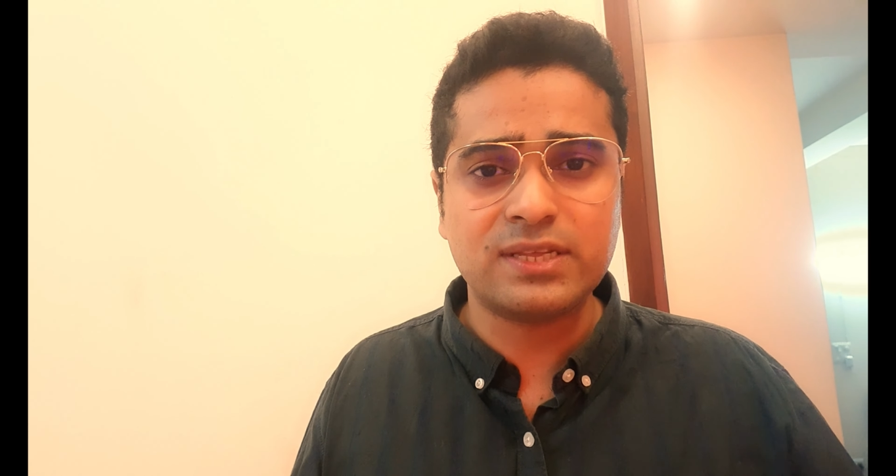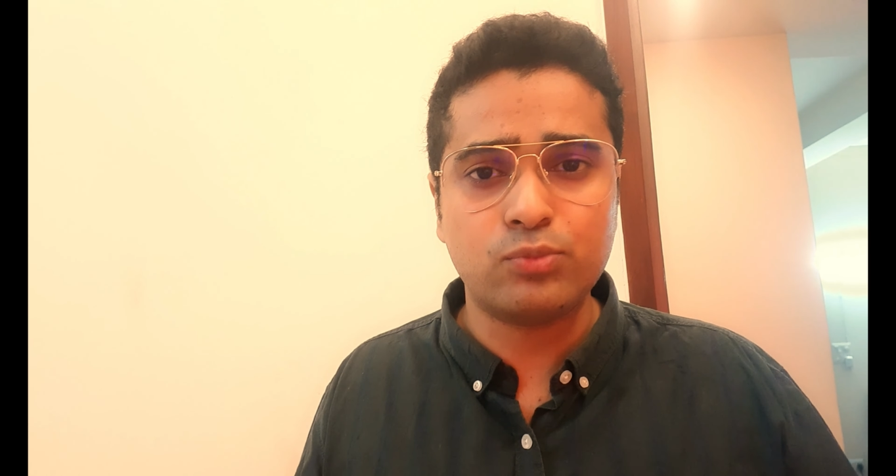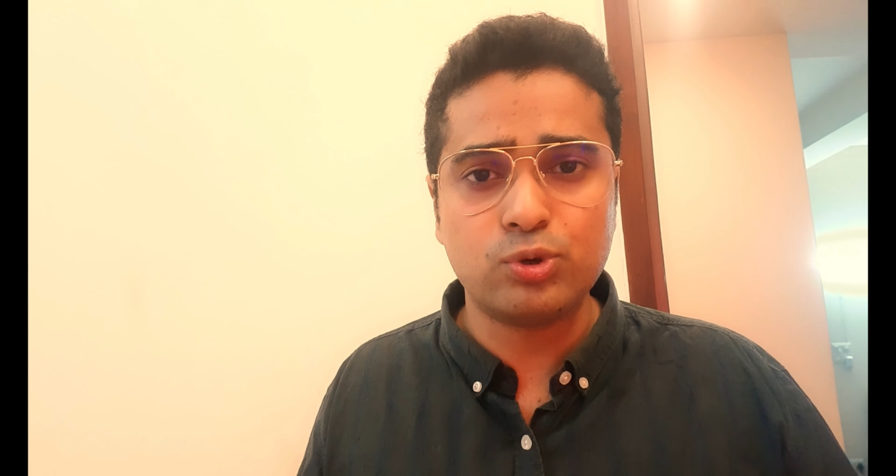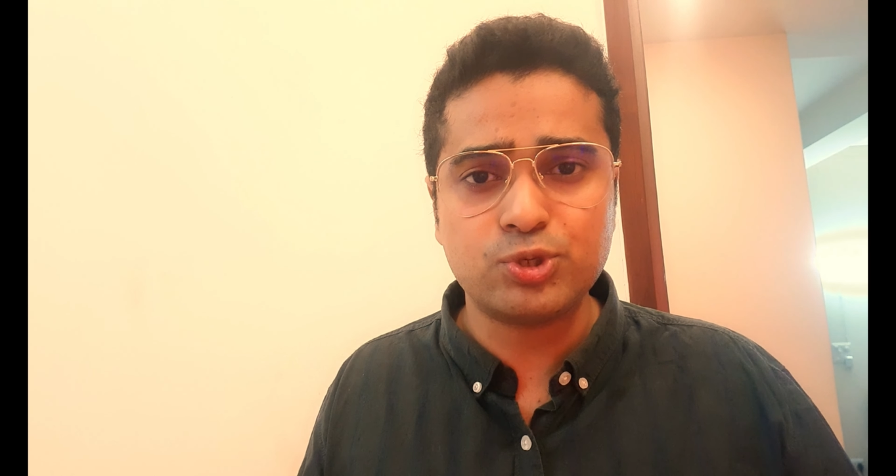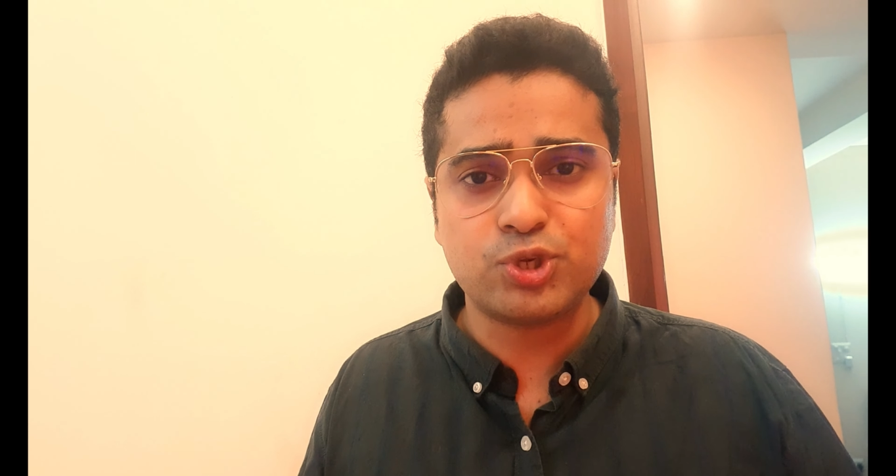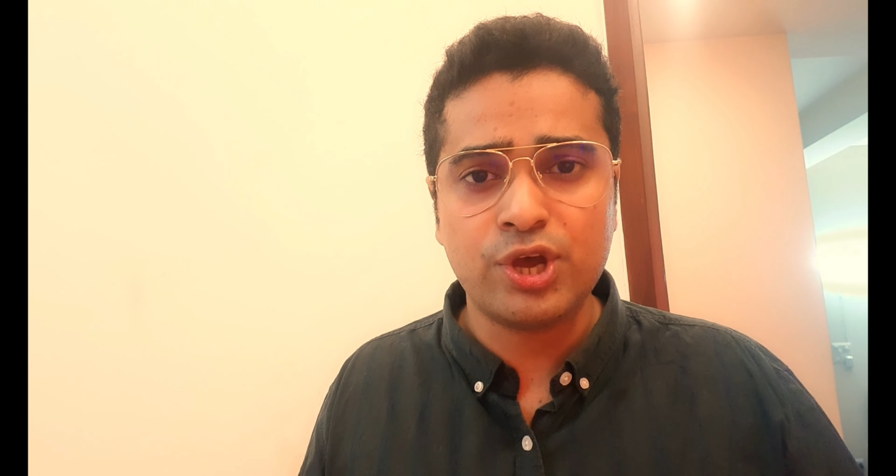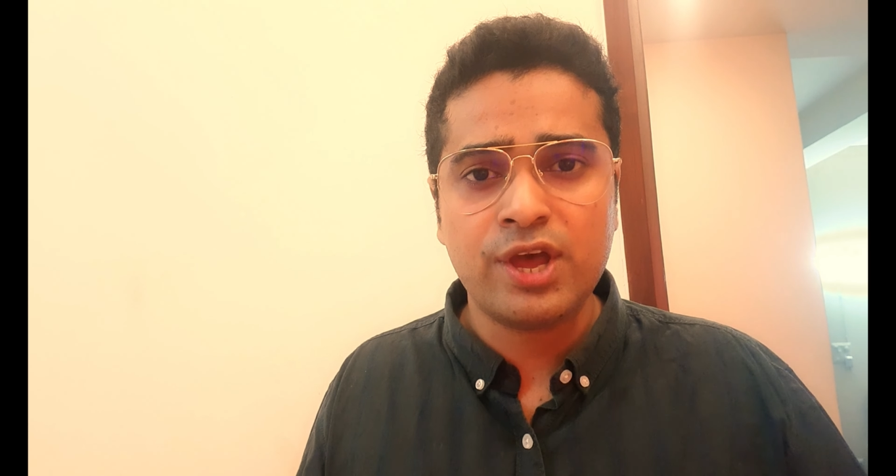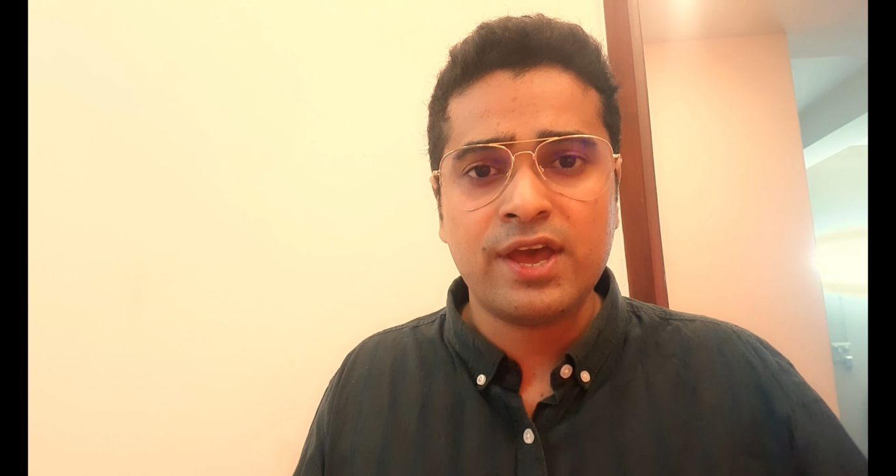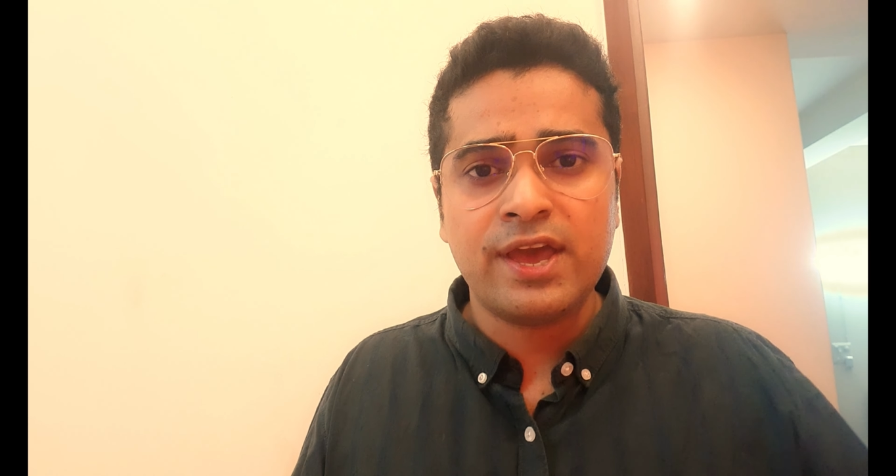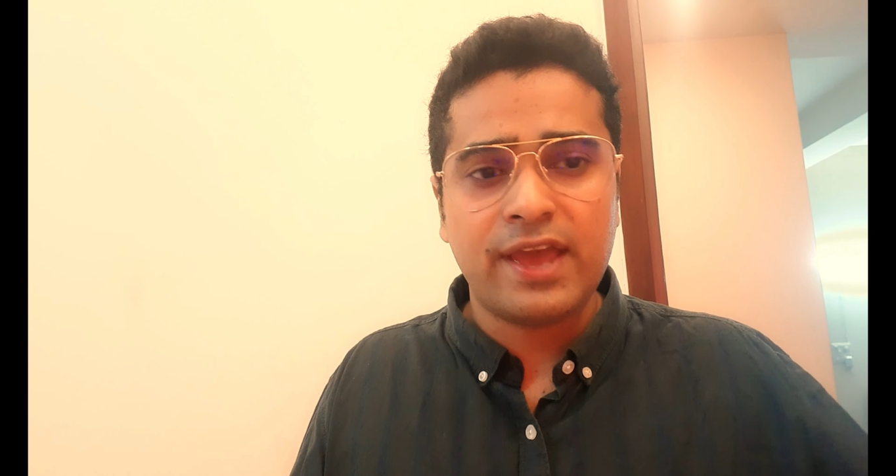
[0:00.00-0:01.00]
the most
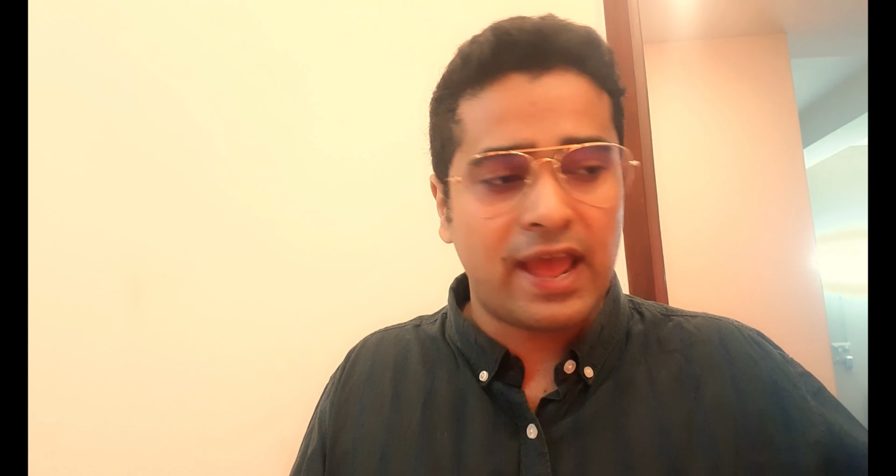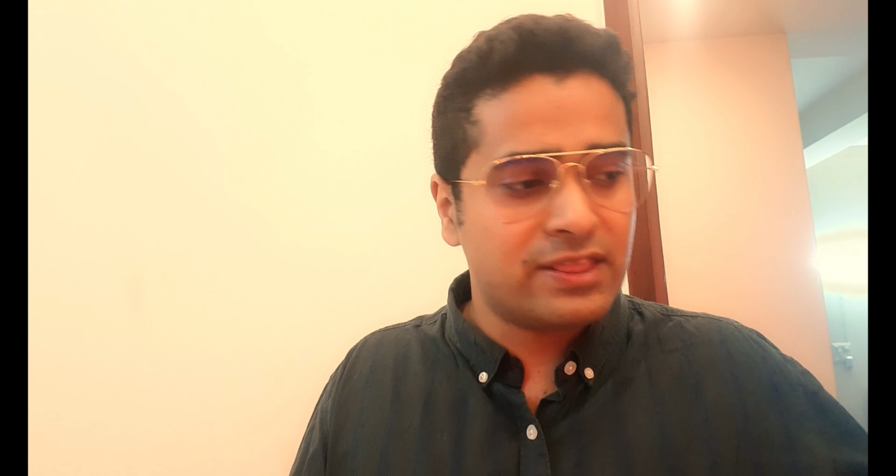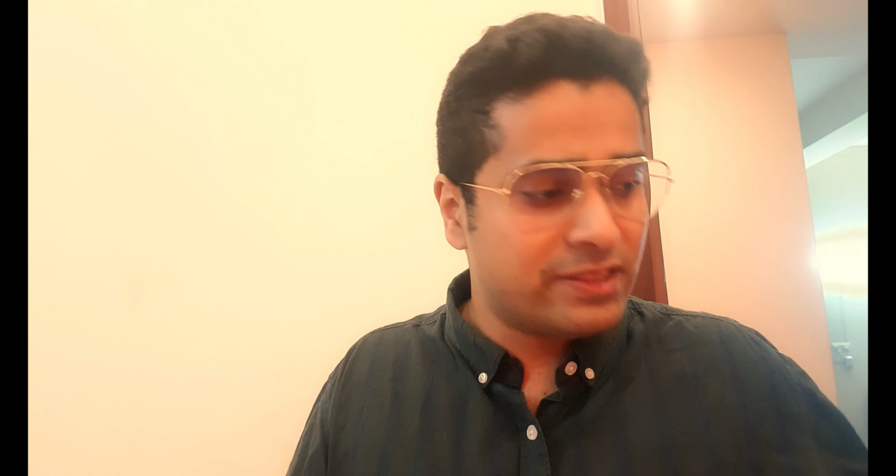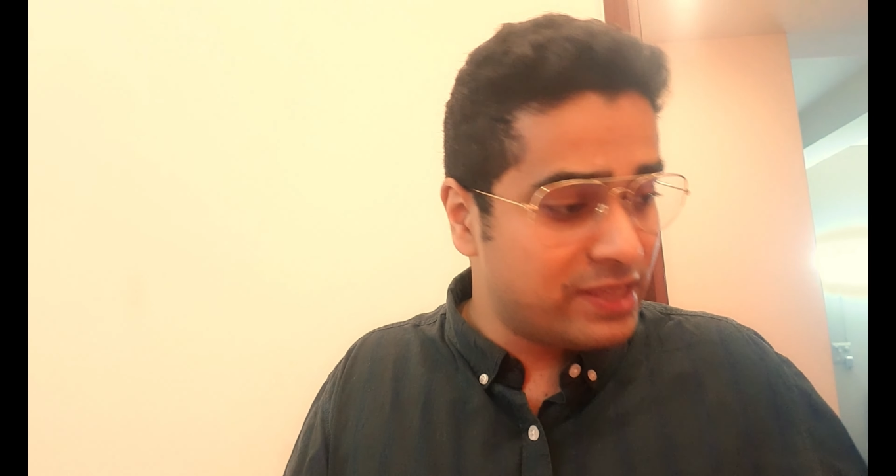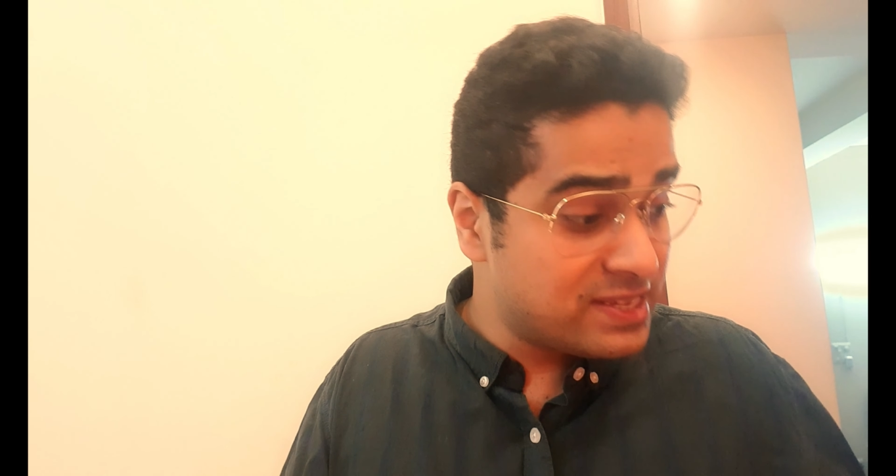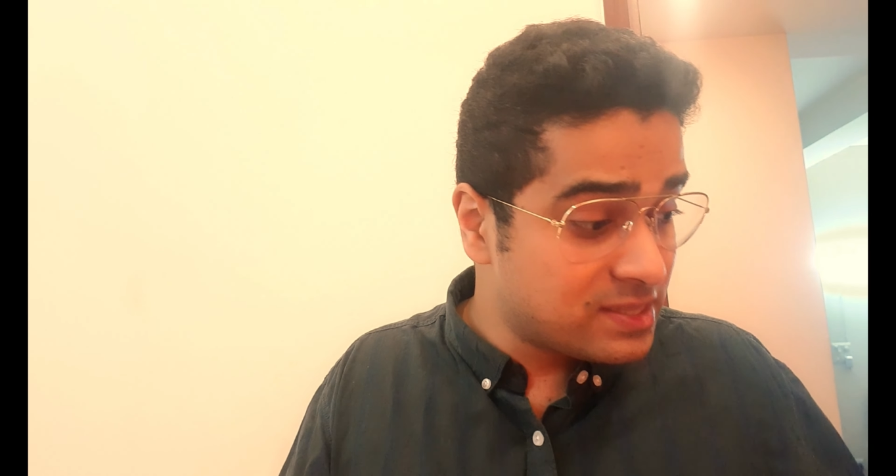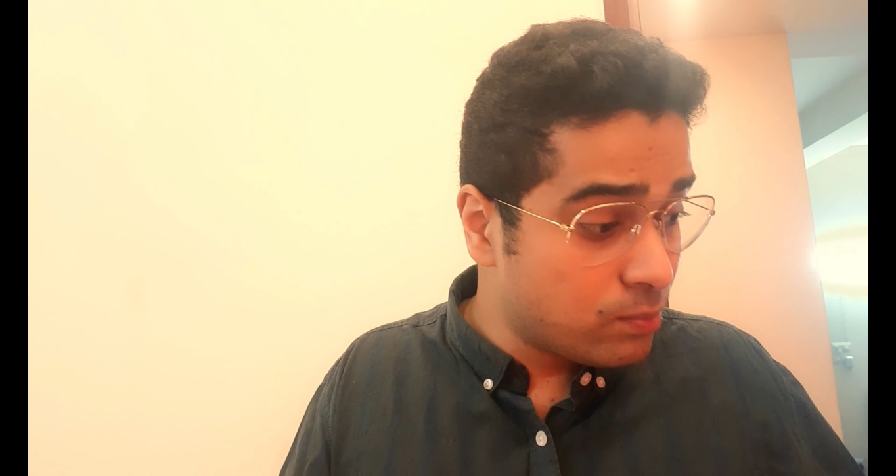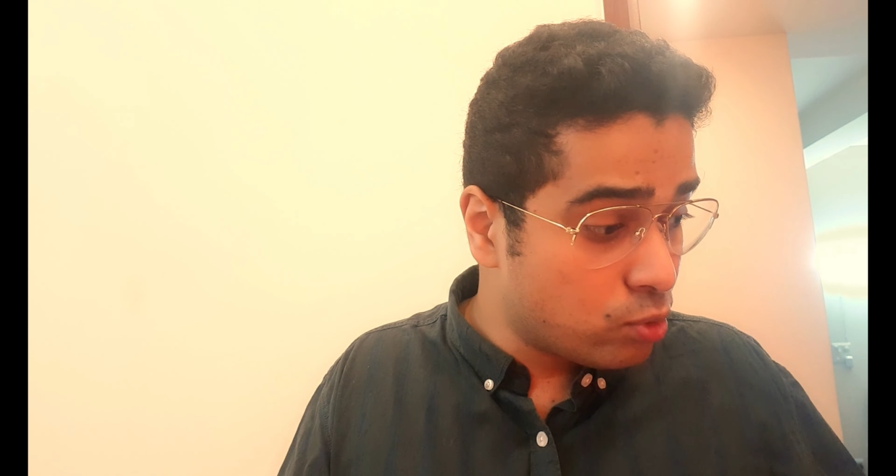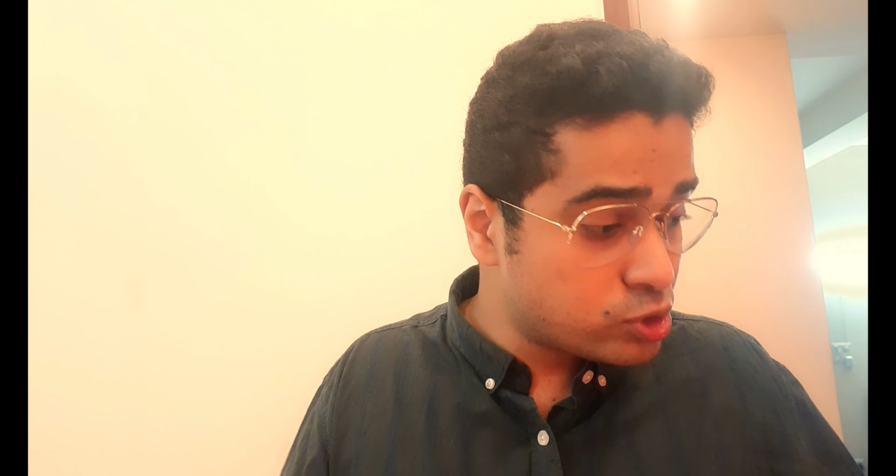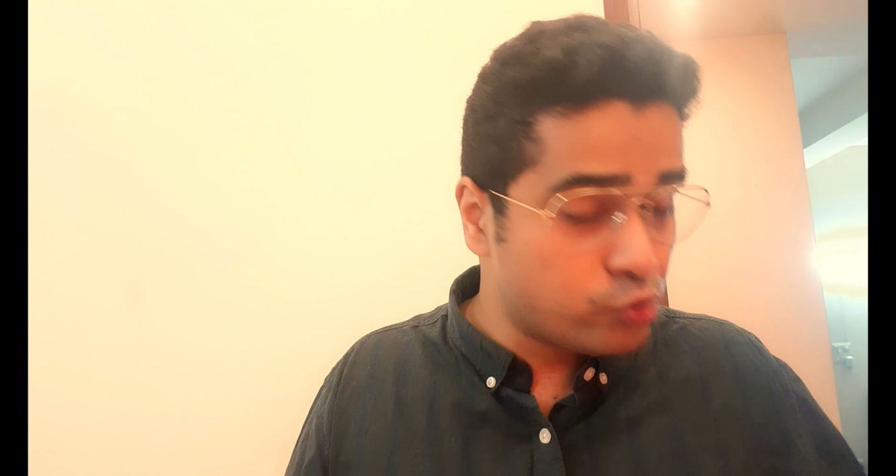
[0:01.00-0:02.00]
and is the
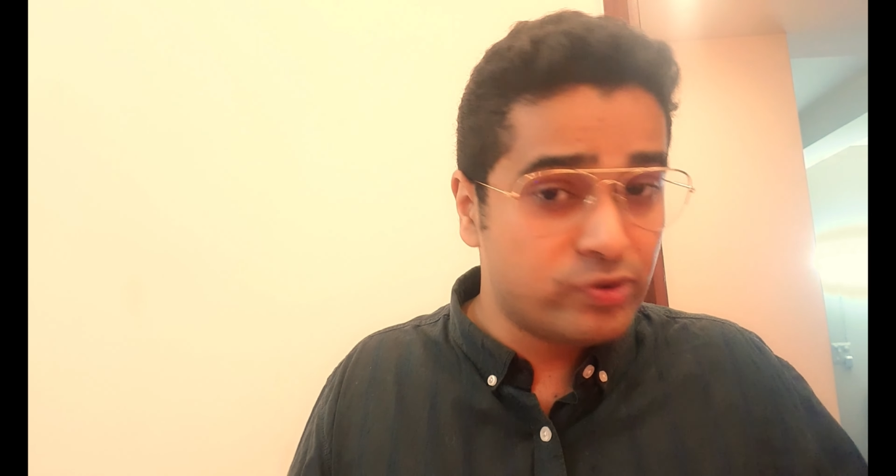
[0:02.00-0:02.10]
most